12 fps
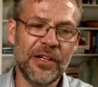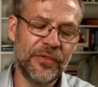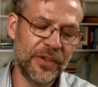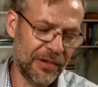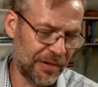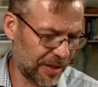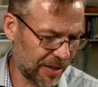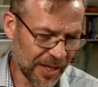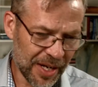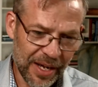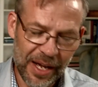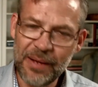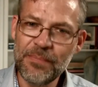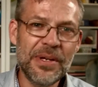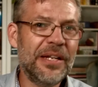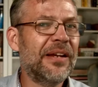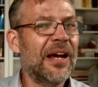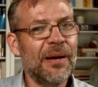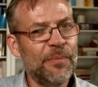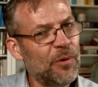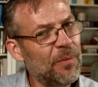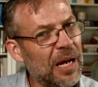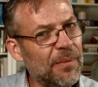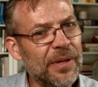If they're a mid cap, or
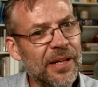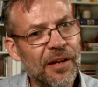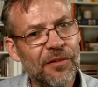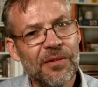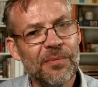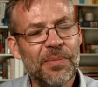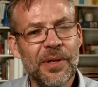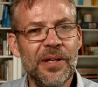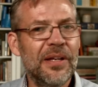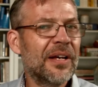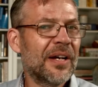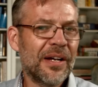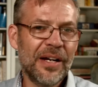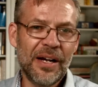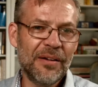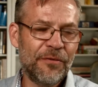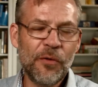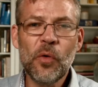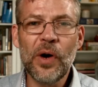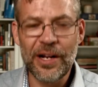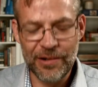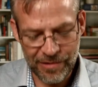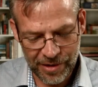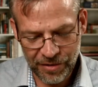maybe the S&P
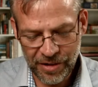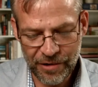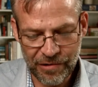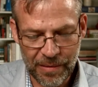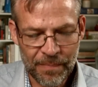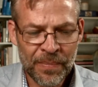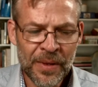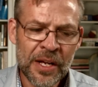400, etc.